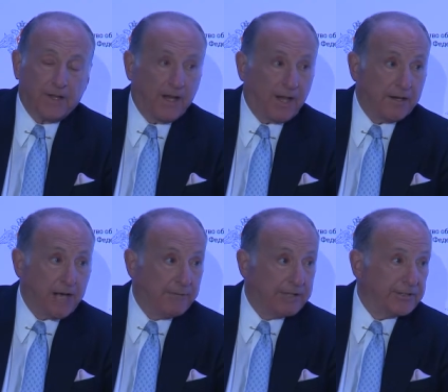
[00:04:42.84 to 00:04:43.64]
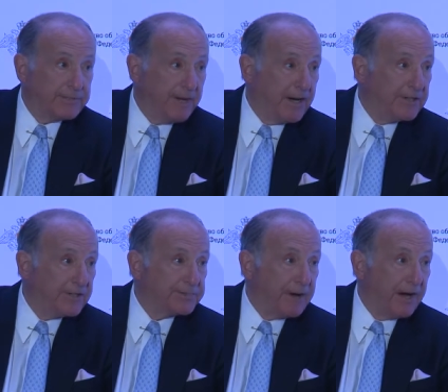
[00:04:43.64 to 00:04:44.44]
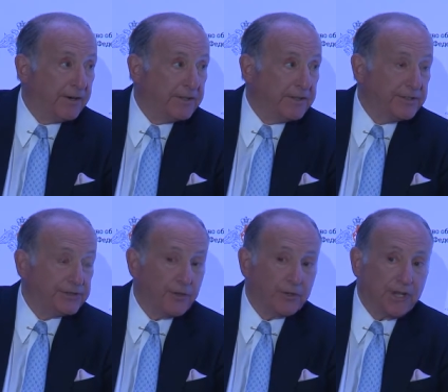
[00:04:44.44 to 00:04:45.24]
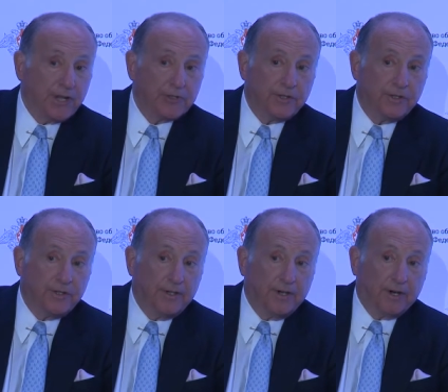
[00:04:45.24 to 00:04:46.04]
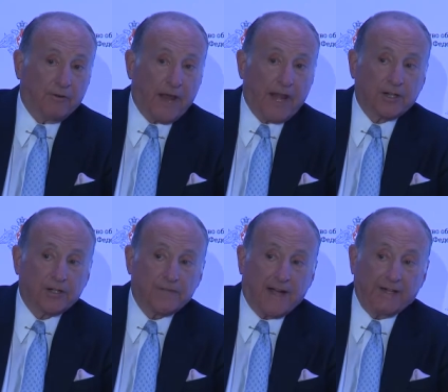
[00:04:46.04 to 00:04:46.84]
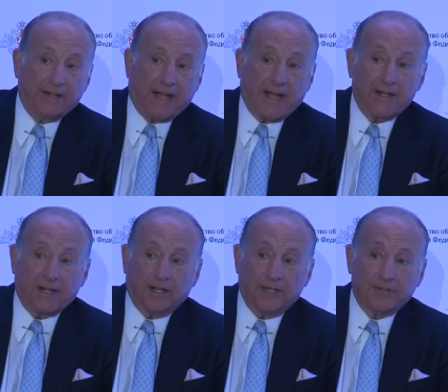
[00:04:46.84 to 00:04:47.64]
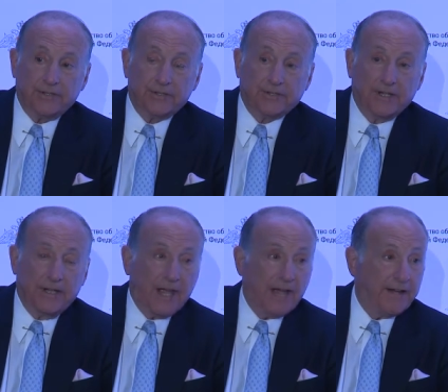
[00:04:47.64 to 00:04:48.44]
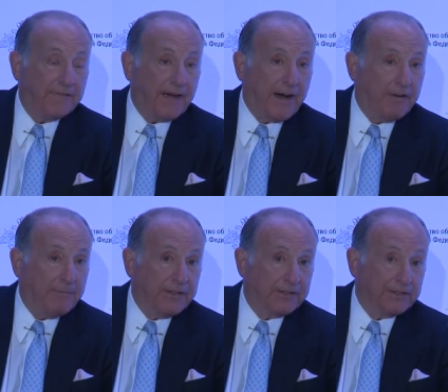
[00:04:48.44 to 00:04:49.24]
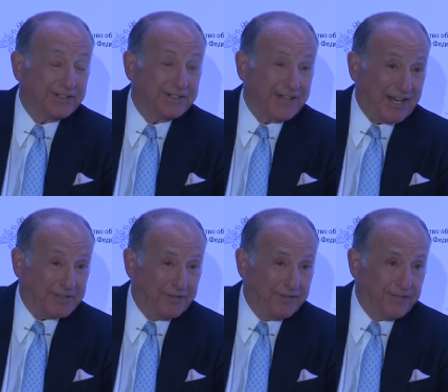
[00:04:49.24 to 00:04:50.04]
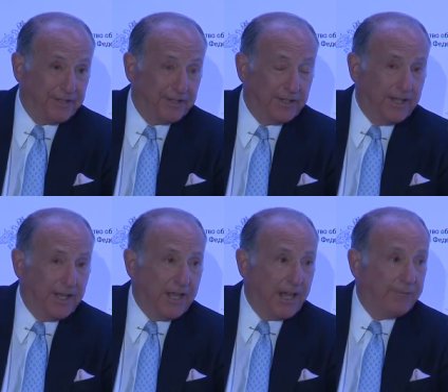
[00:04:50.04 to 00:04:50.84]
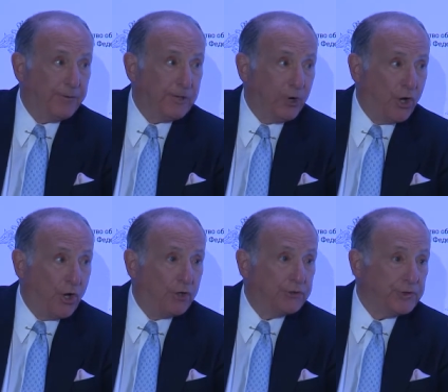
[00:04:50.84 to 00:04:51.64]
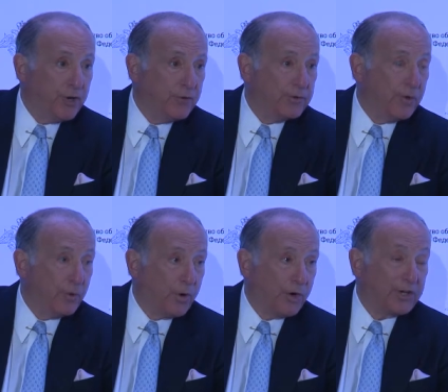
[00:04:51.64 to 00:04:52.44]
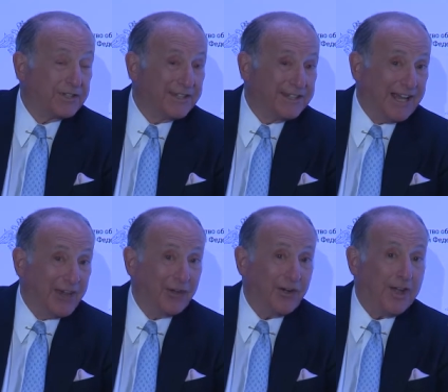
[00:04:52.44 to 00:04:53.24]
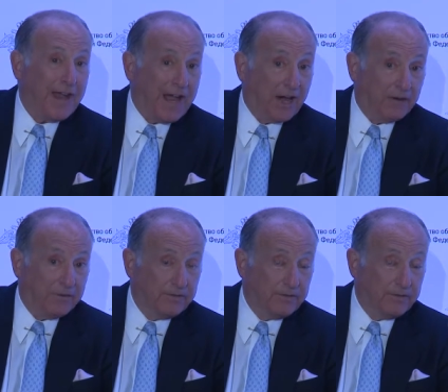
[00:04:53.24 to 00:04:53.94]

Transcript: economic despair, disparity, and dislocation, radical violent ideologies, and environmental catastrophe. And if we all don't work together now,